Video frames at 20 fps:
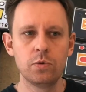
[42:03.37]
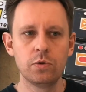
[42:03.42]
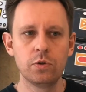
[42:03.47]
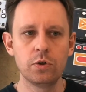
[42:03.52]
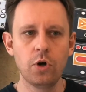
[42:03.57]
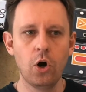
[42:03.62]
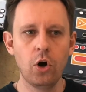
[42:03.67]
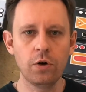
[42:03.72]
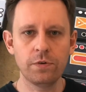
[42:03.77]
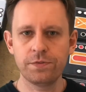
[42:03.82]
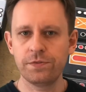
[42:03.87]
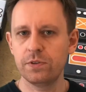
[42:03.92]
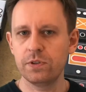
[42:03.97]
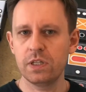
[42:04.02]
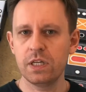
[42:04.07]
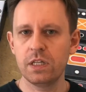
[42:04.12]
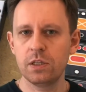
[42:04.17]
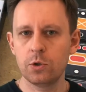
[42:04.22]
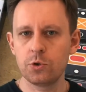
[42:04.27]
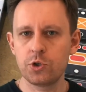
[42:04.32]
often
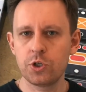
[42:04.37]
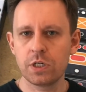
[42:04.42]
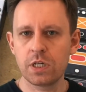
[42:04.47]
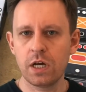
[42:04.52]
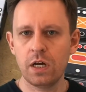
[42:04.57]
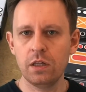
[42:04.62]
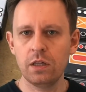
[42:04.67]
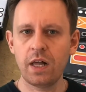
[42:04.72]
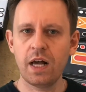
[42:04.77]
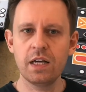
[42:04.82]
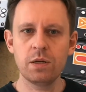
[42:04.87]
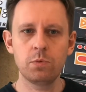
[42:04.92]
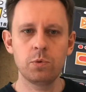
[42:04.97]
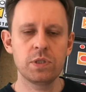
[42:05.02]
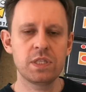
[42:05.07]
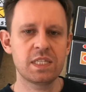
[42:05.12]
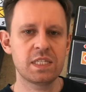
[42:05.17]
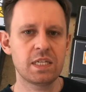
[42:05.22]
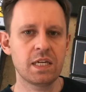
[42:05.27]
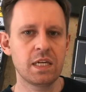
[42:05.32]
illogical? I
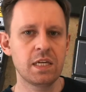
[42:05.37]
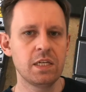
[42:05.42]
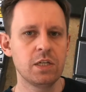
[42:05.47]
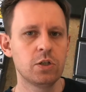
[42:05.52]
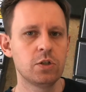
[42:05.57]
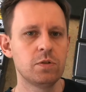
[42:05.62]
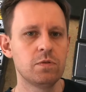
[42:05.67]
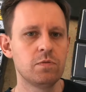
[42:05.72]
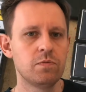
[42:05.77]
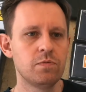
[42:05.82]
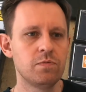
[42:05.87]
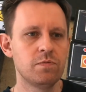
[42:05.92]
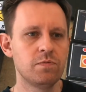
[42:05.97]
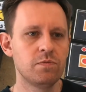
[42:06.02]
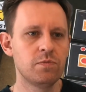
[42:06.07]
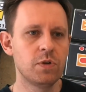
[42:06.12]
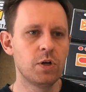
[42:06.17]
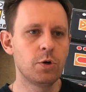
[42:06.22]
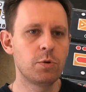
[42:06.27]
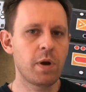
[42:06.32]
would say
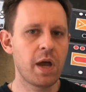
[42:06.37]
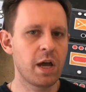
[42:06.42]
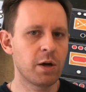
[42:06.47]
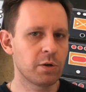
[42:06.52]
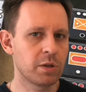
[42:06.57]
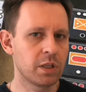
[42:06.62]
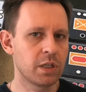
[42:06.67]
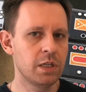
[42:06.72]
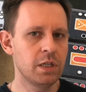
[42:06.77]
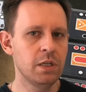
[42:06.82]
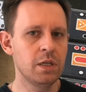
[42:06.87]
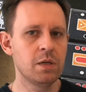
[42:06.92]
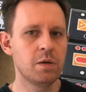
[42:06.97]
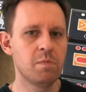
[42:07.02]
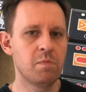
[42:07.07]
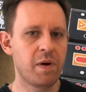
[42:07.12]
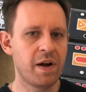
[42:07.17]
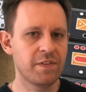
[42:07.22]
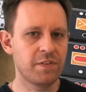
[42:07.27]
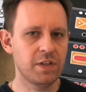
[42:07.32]
rarely,
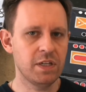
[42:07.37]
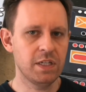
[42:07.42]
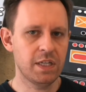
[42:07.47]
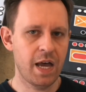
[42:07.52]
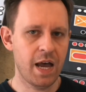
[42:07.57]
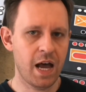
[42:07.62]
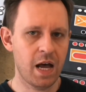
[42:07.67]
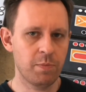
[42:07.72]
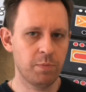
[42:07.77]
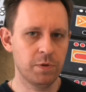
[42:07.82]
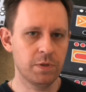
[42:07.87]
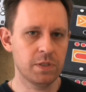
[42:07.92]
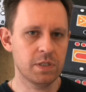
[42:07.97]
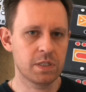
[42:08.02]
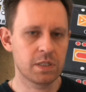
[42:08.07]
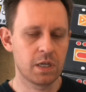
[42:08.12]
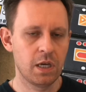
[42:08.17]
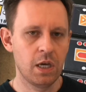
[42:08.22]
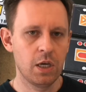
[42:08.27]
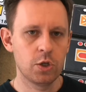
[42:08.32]
but it
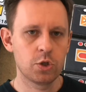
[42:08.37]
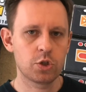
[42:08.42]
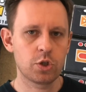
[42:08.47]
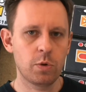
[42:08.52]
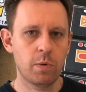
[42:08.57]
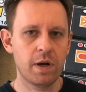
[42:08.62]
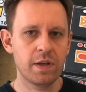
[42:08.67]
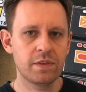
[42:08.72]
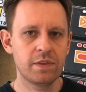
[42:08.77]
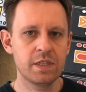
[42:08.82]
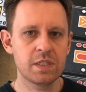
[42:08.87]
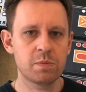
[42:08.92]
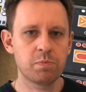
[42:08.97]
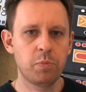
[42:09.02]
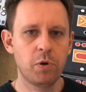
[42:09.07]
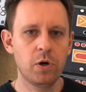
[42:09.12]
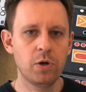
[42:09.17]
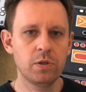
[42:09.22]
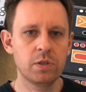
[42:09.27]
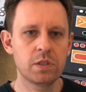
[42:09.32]
happens. So at this
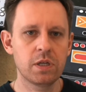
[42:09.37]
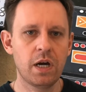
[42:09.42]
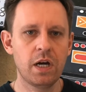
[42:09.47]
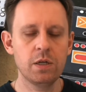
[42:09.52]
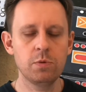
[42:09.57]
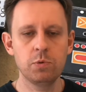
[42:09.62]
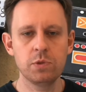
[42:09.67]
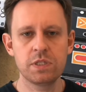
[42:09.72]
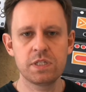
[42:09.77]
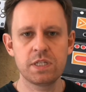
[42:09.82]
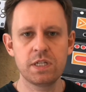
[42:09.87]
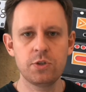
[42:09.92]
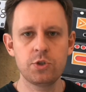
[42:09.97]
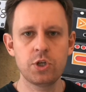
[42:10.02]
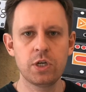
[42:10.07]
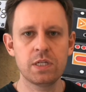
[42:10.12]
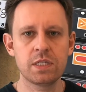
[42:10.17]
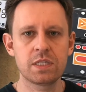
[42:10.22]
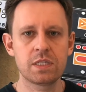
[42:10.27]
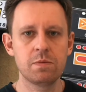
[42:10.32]
point I would
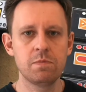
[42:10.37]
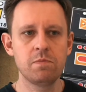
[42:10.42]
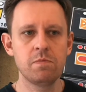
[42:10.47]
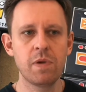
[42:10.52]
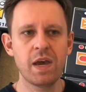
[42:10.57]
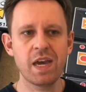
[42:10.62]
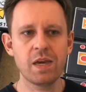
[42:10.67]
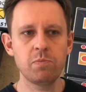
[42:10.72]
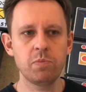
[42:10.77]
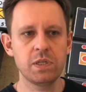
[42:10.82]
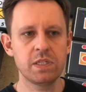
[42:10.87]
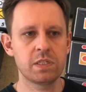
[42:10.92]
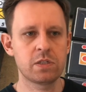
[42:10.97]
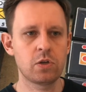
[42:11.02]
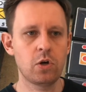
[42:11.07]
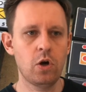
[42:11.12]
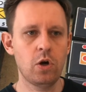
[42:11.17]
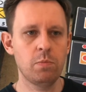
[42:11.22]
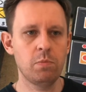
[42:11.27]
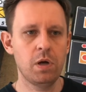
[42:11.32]
suggest maybe
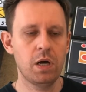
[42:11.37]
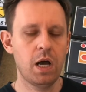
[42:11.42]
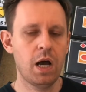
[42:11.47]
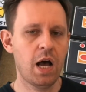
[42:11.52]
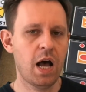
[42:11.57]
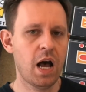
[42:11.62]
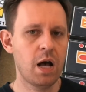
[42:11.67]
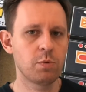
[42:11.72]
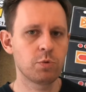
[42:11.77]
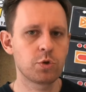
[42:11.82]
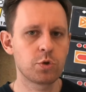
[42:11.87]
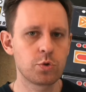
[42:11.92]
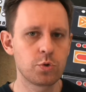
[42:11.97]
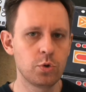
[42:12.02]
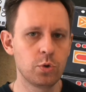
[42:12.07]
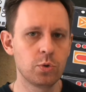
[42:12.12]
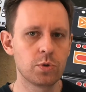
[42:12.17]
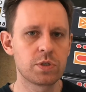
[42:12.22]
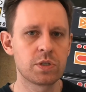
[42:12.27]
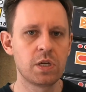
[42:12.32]
some house
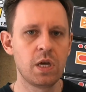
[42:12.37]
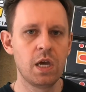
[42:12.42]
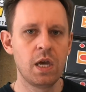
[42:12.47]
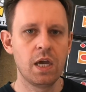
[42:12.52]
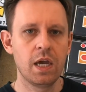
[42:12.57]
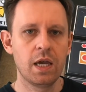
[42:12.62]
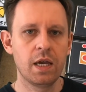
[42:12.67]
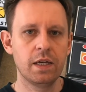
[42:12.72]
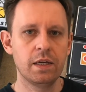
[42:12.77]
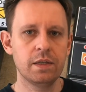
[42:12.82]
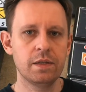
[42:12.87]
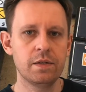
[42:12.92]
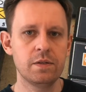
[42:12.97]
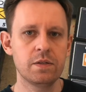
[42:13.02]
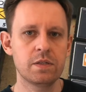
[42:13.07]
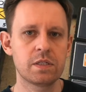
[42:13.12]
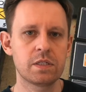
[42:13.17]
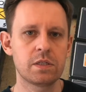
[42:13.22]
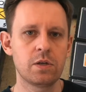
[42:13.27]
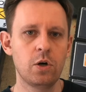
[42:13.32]
rules,
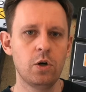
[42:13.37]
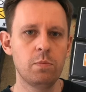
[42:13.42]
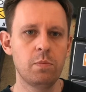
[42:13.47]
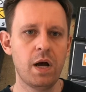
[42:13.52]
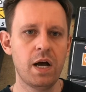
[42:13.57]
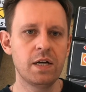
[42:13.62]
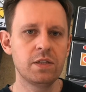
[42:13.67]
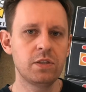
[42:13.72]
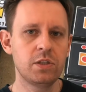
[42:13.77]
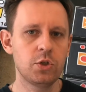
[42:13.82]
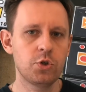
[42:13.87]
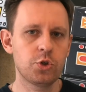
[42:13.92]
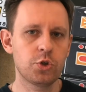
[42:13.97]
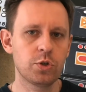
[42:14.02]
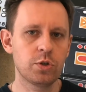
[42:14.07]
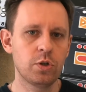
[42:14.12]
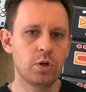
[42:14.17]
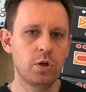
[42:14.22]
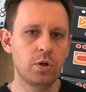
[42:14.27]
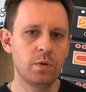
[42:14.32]
some
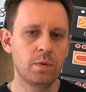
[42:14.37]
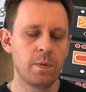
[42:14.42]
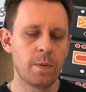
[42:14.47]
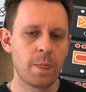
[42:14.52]
additional